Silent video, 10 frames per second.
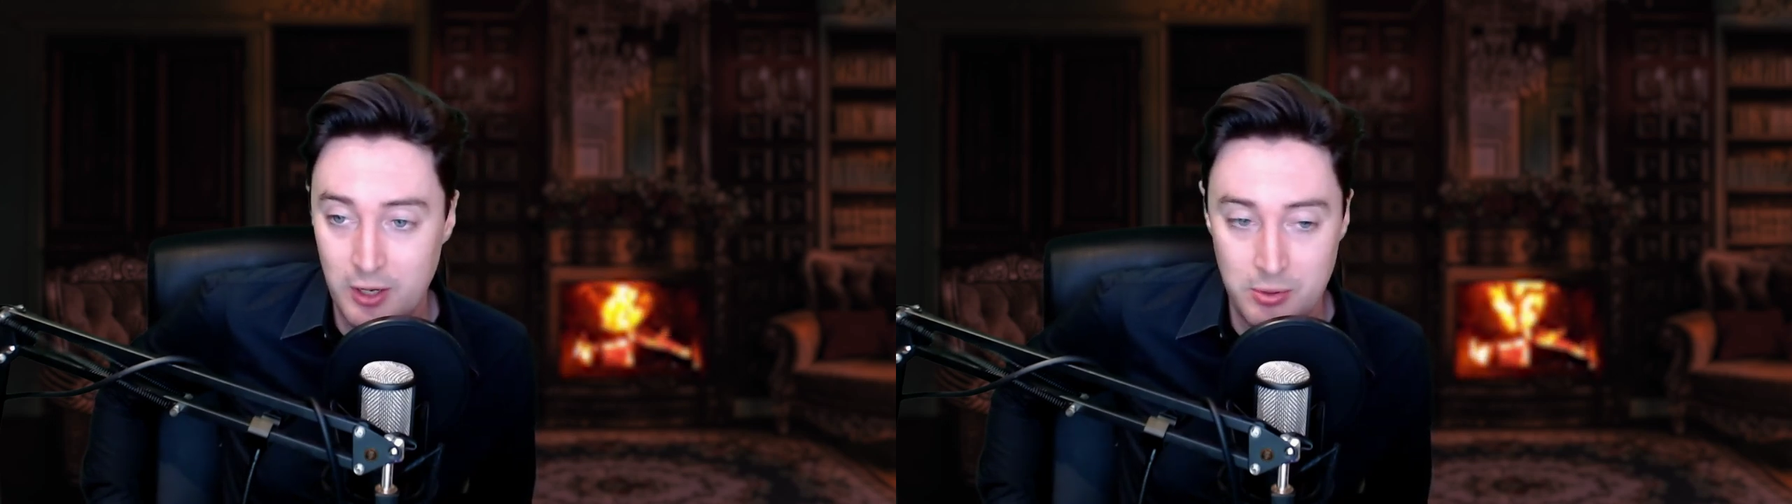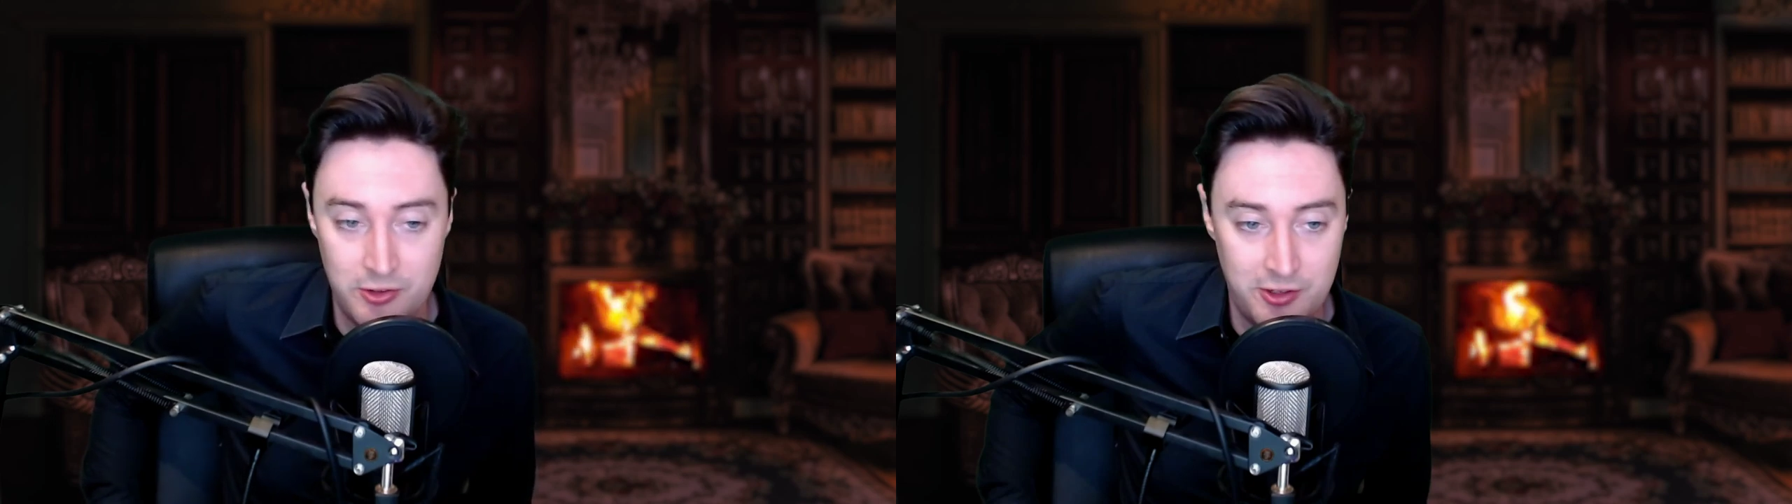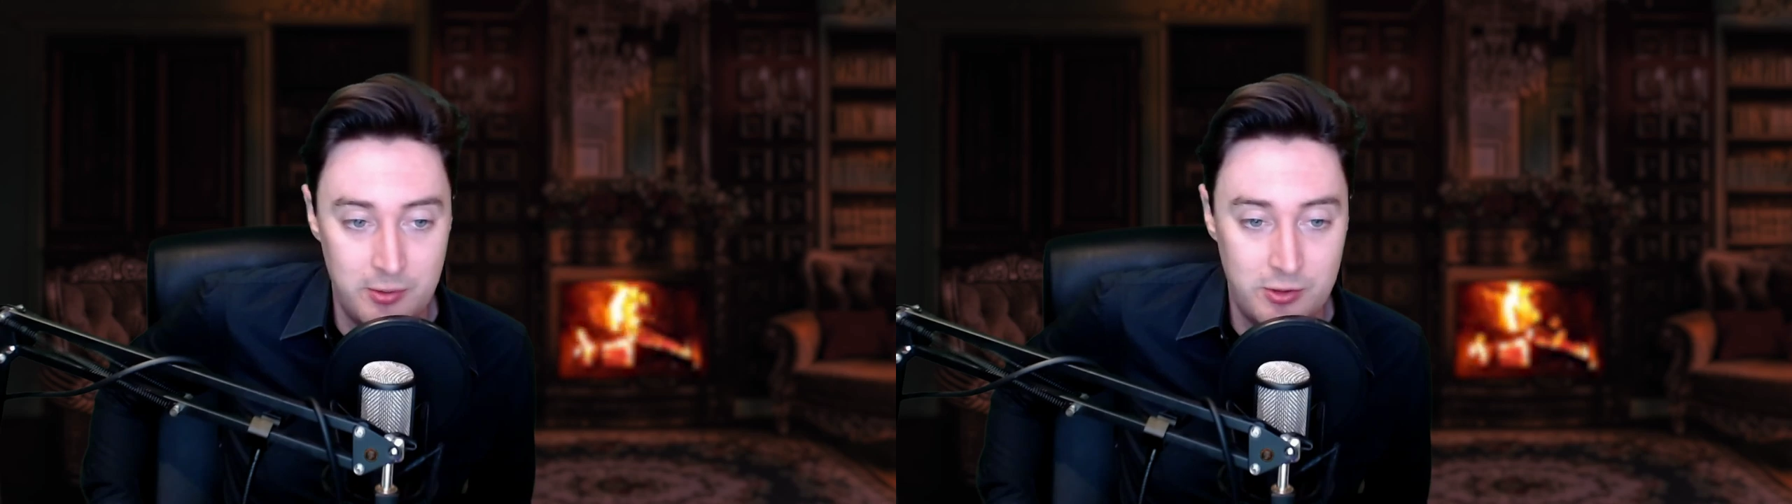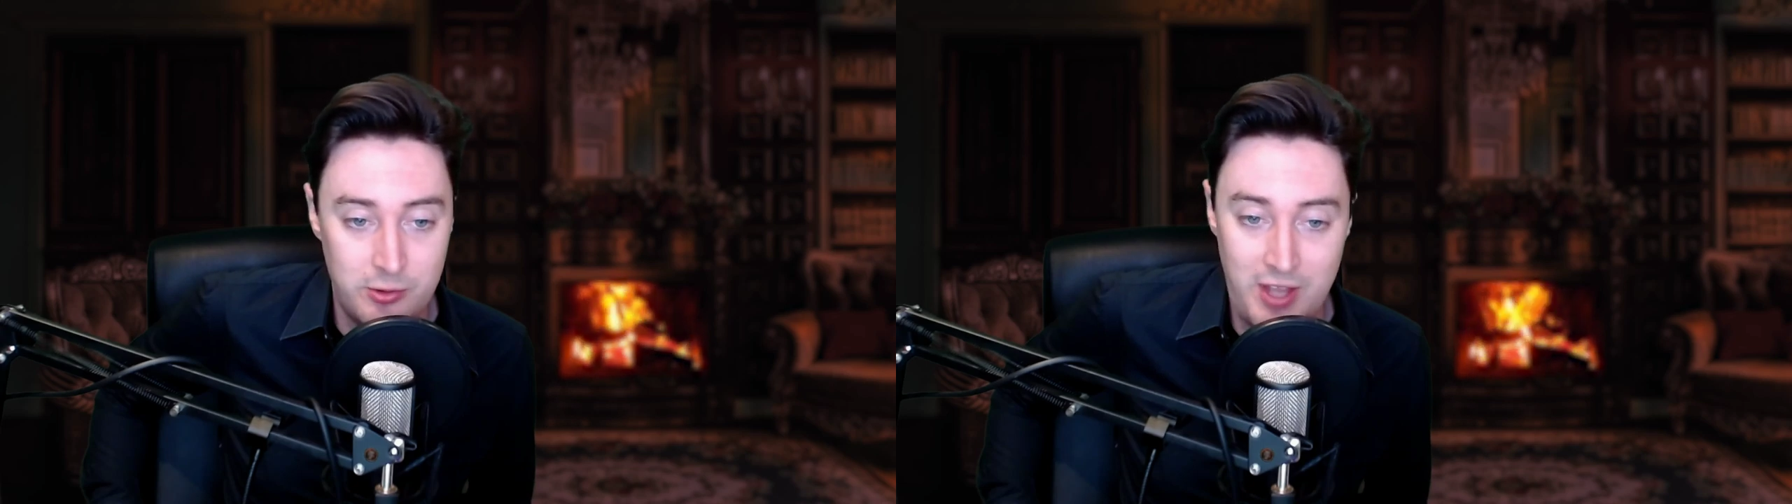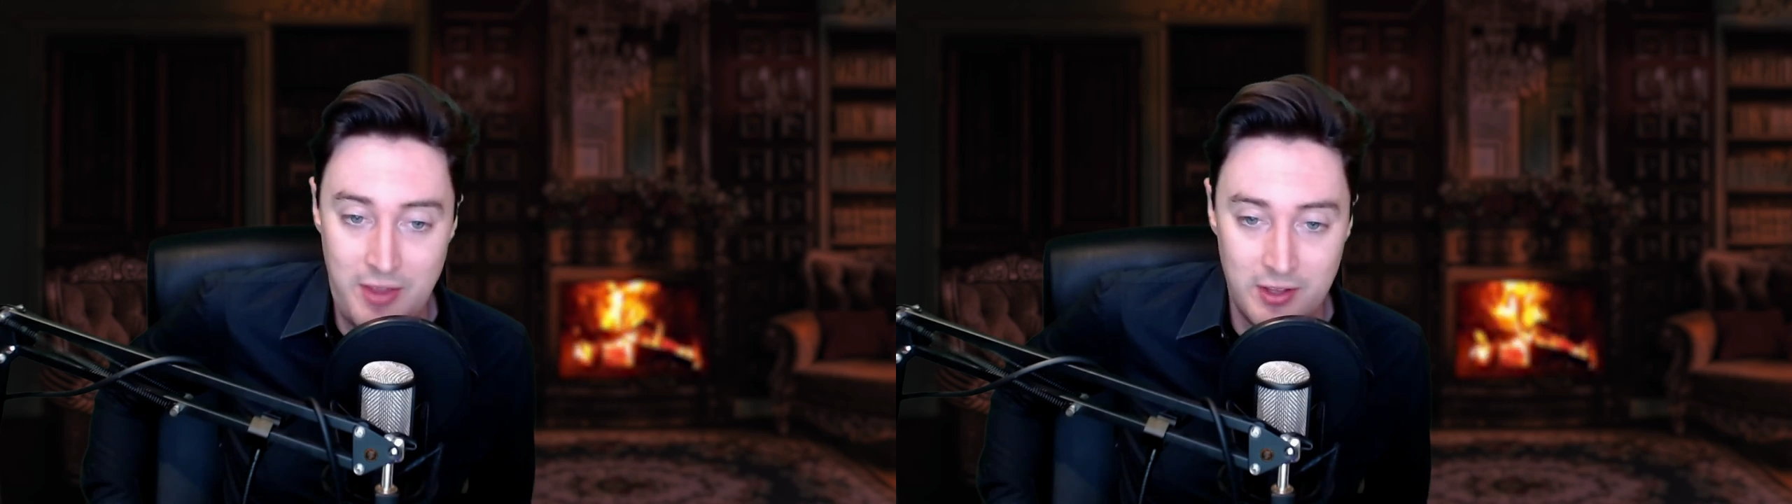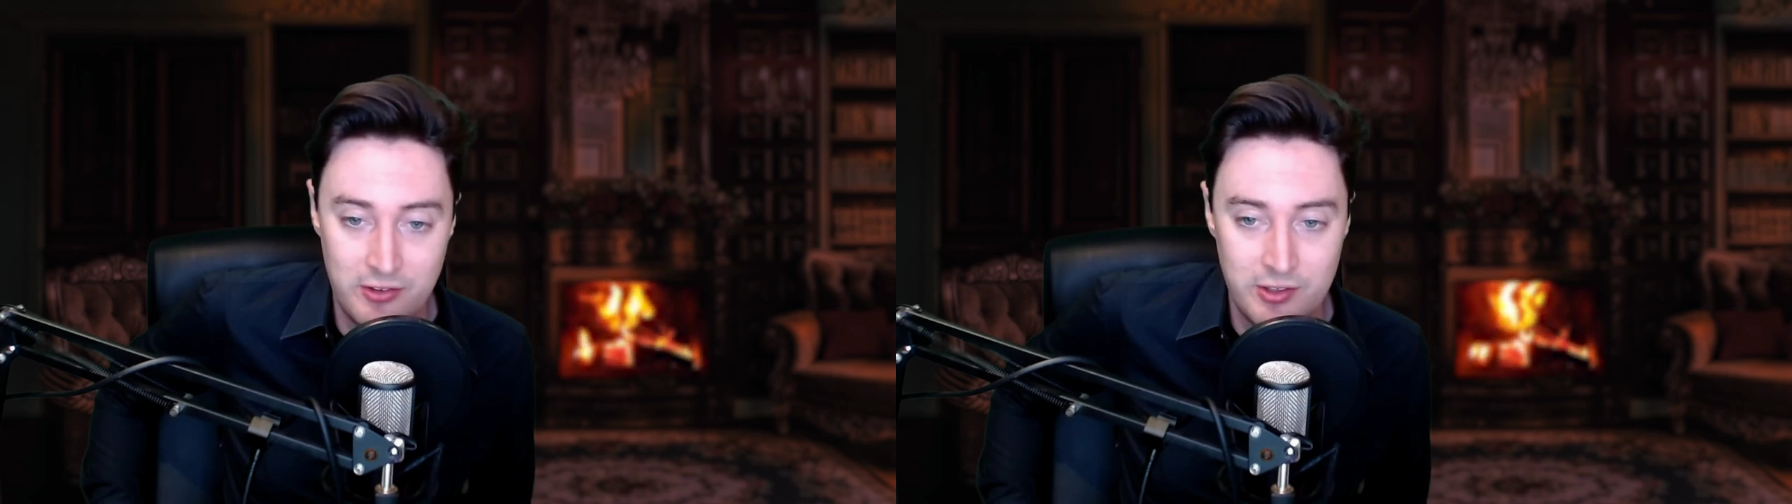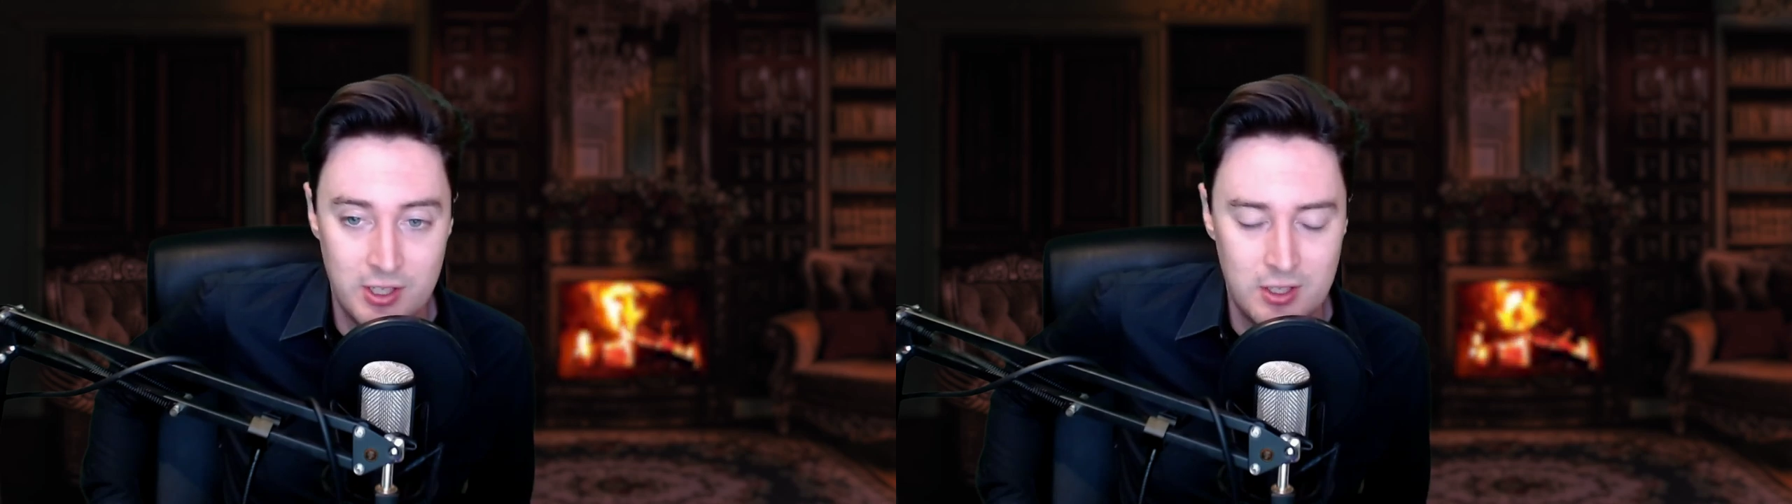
pursuits who said this,